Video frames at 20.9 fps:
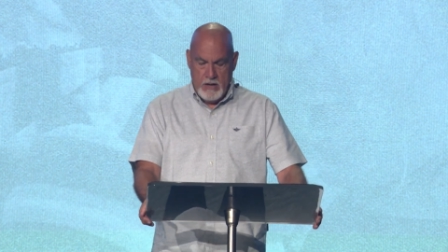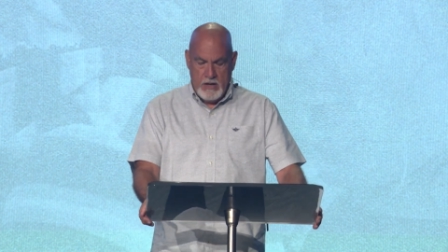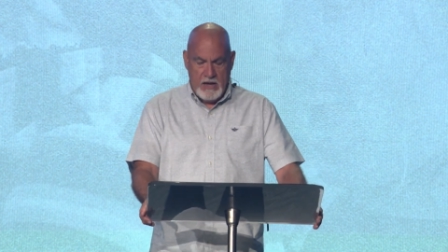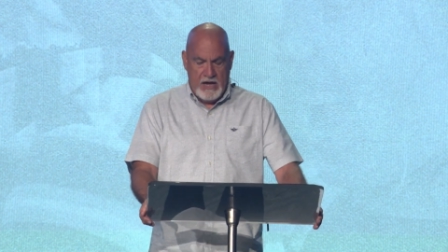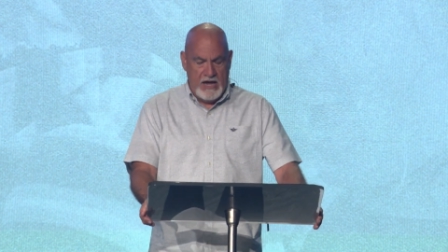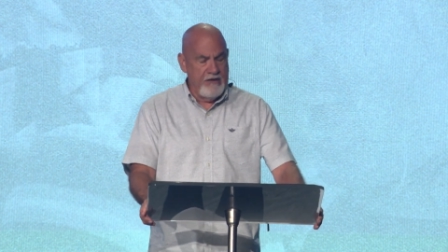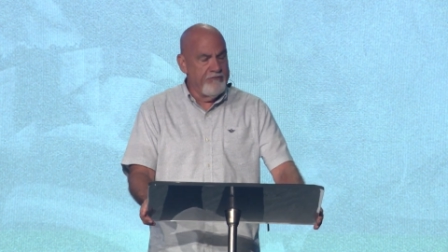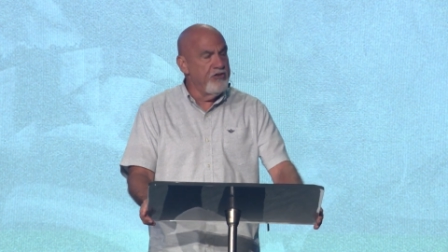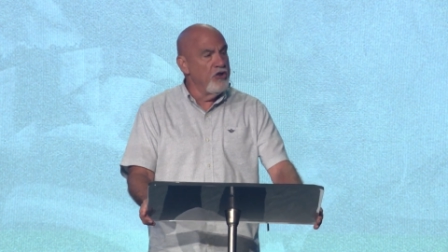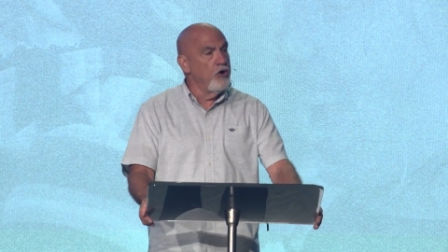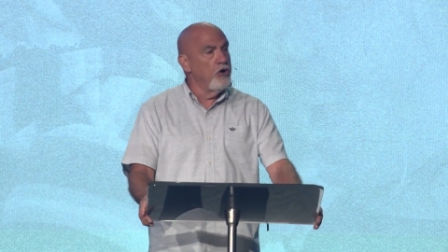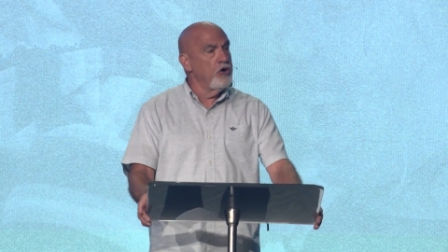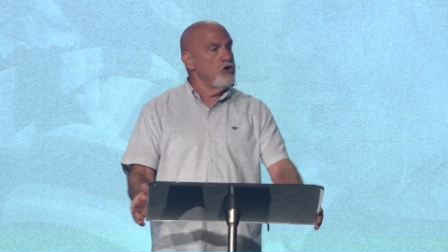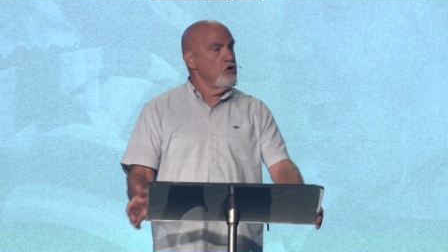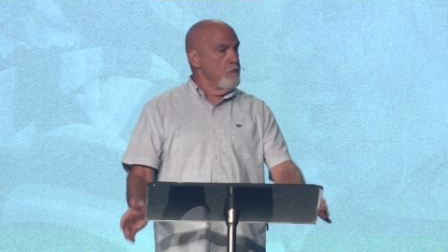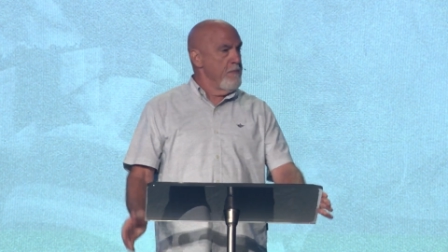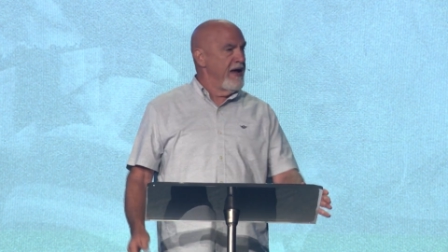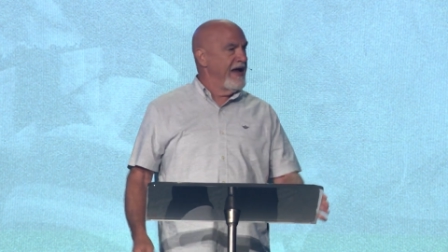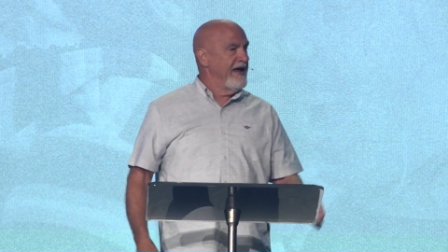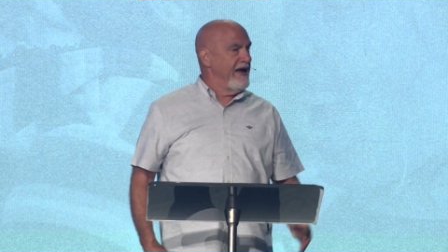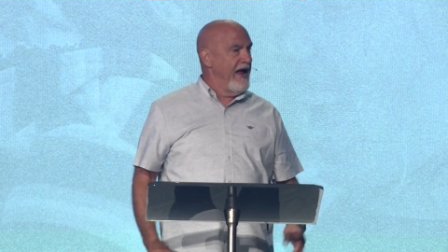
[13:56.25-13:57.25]
Even though you
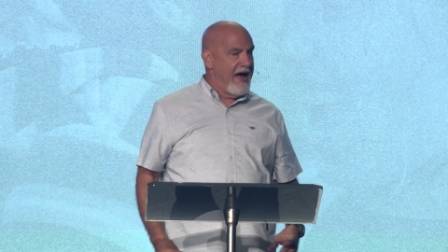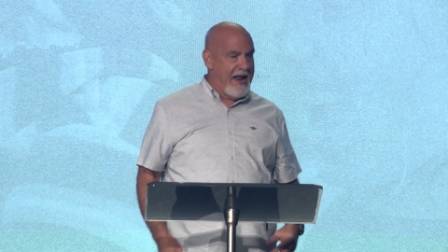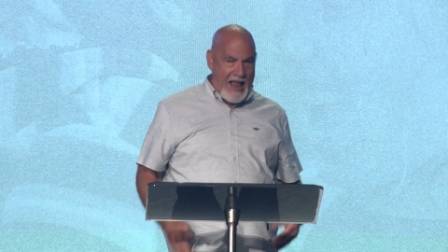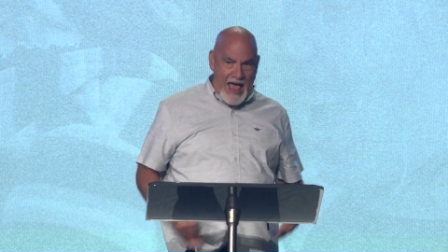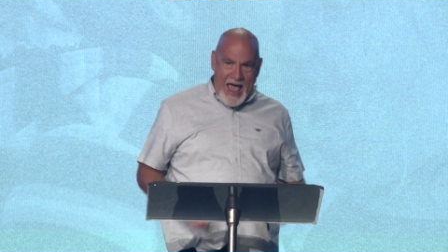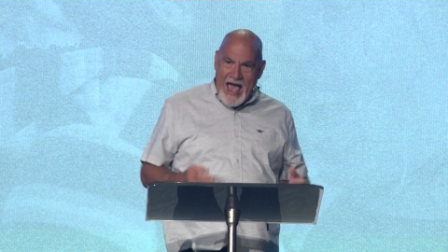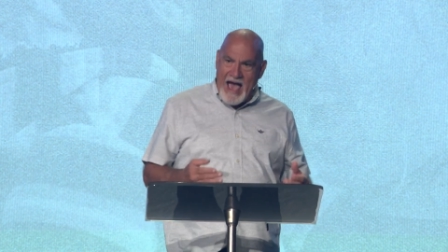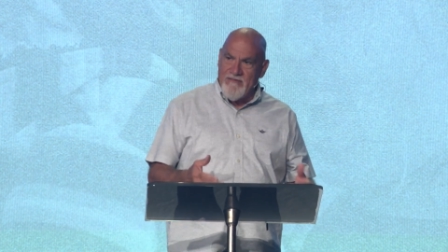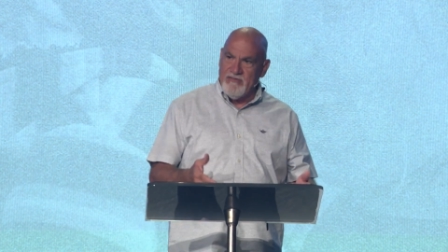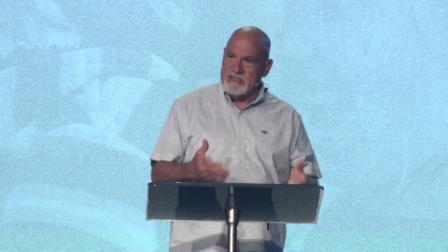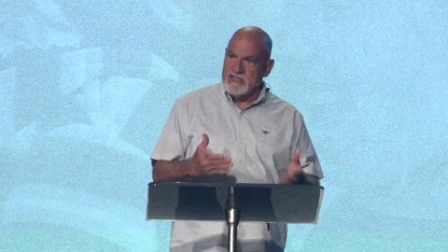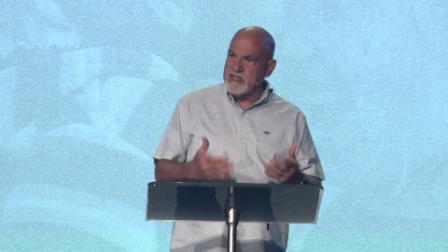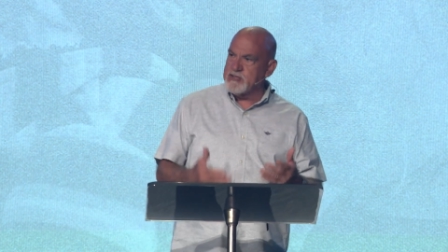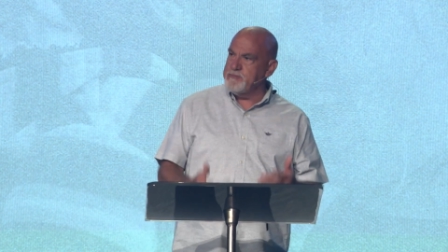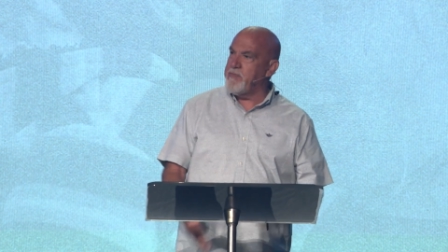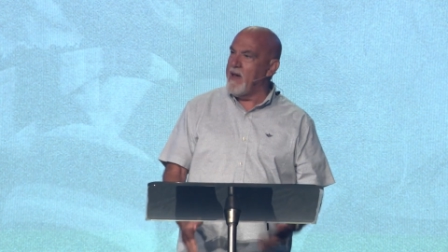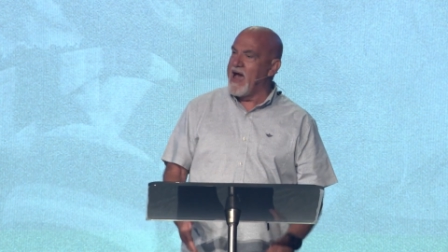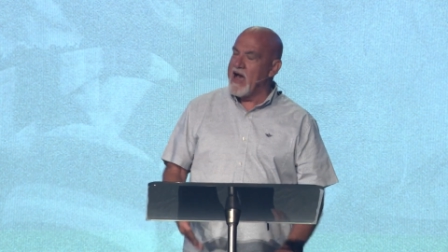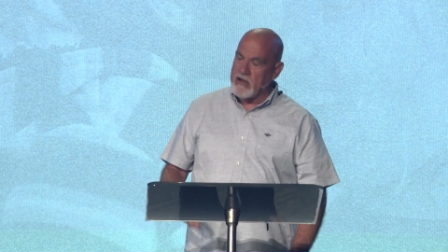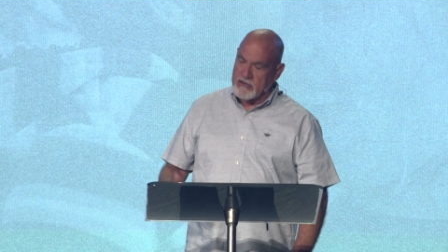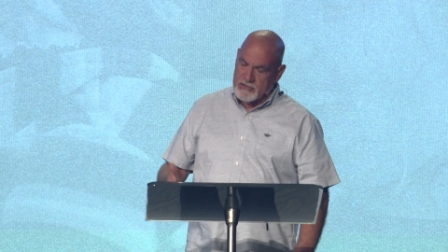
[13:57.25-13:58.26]
may not have a
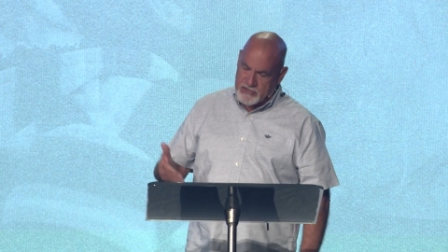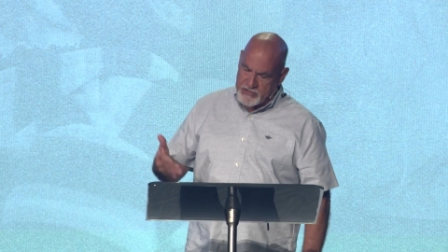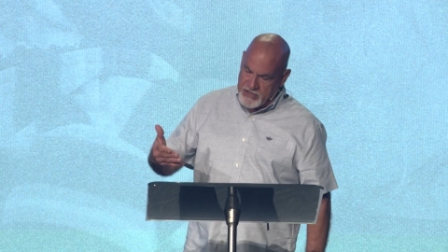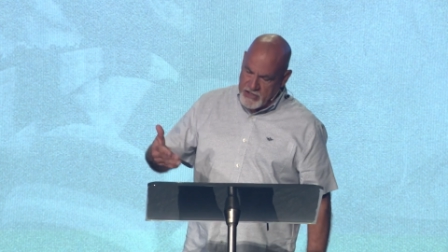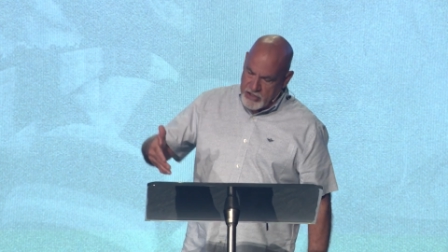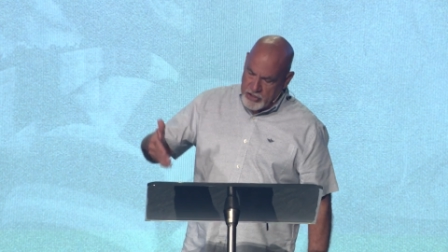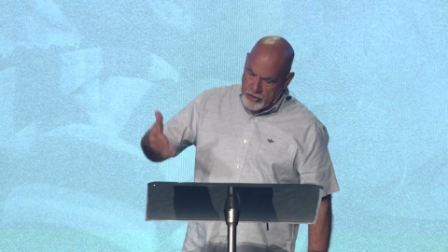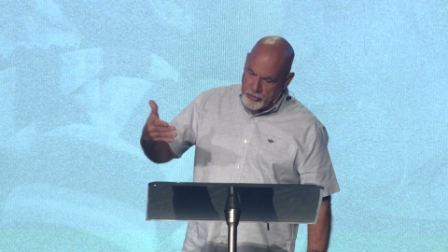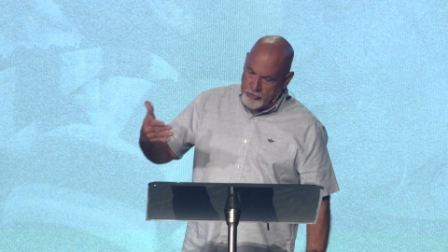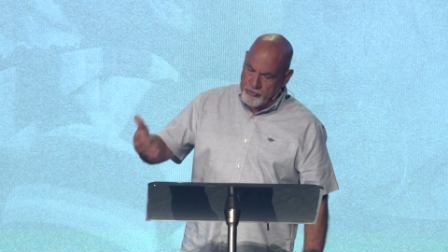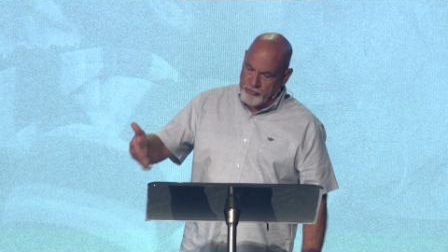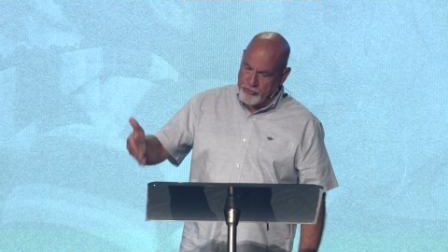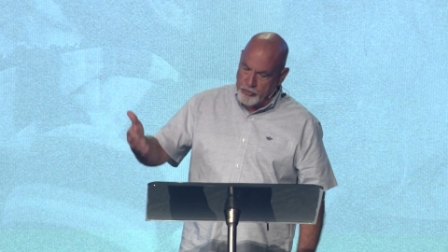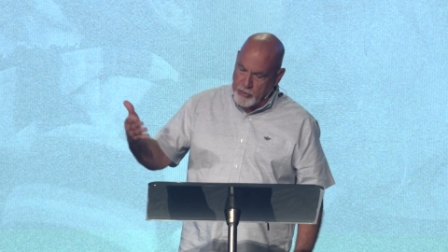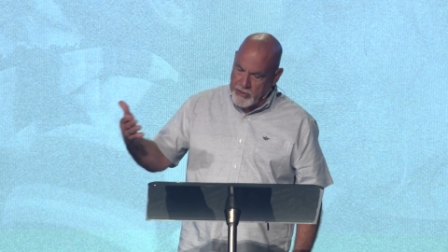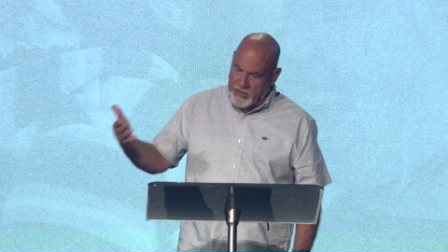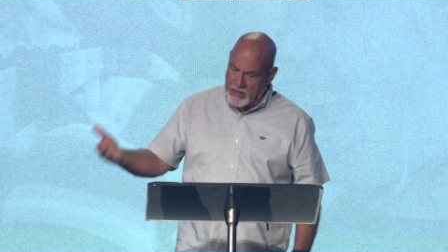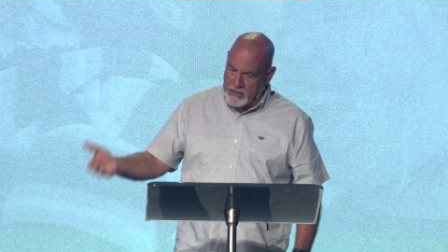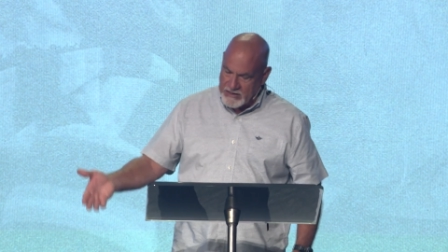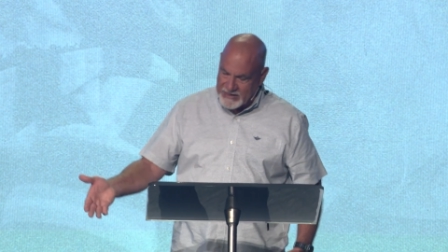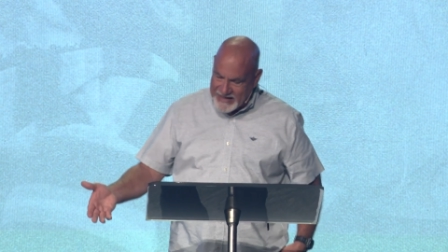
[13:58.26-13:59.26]
spouse that you're
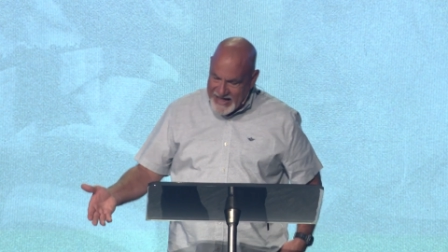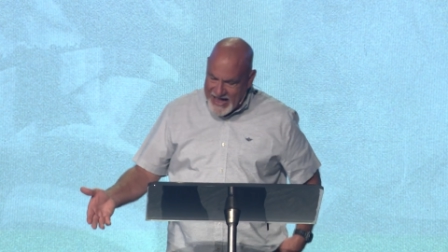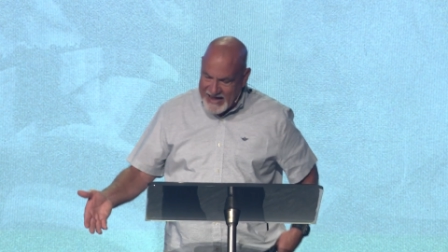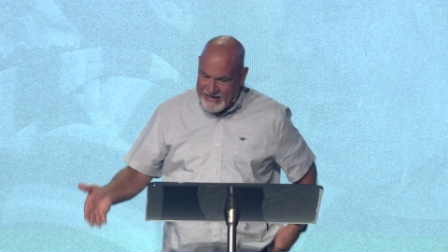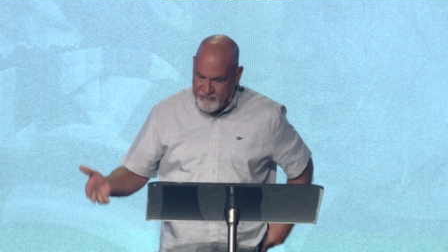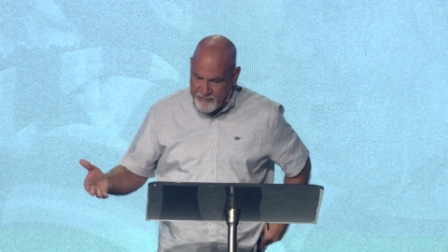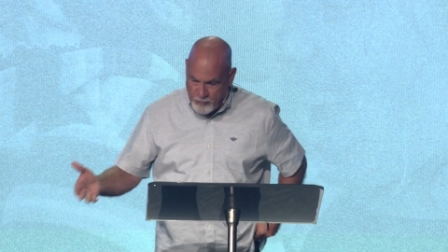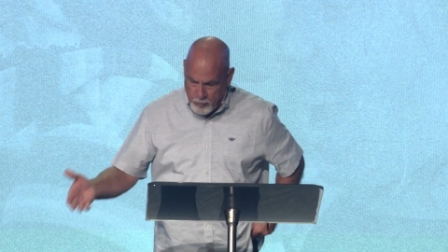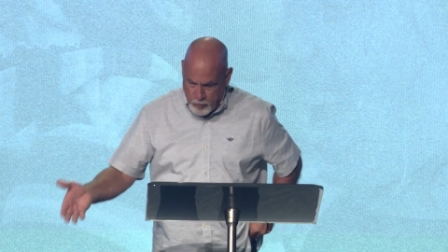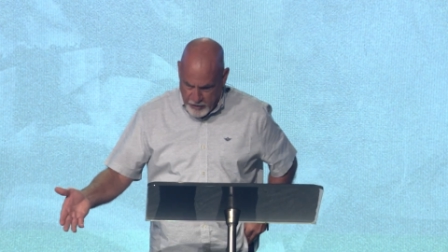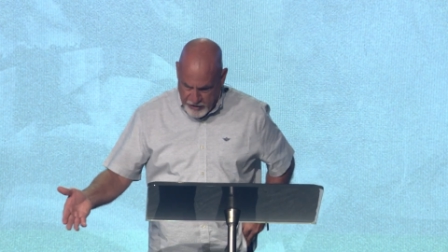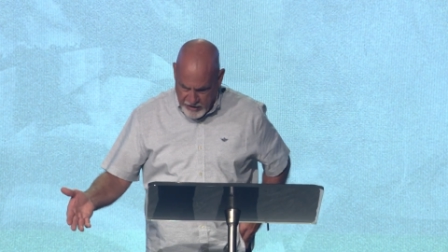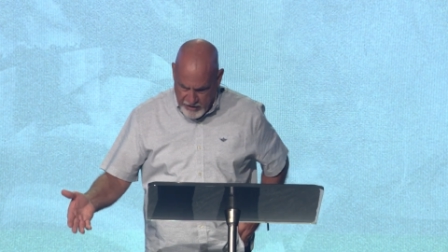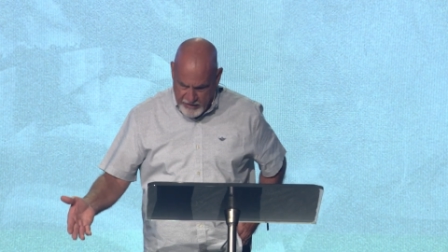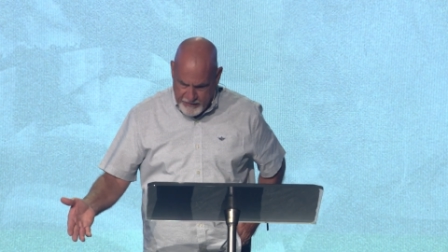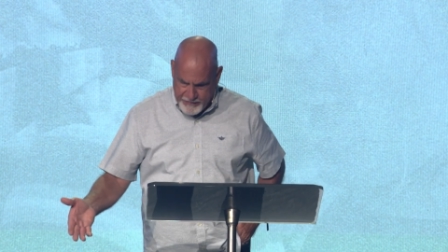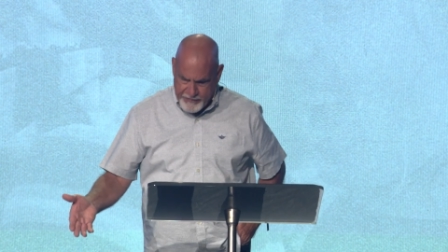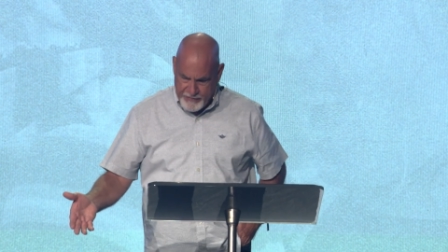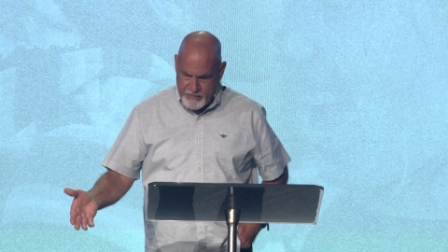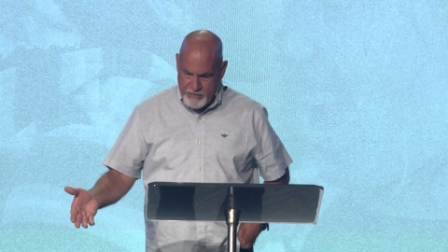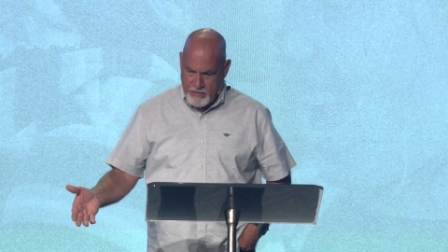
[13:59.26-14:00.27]
doing life with,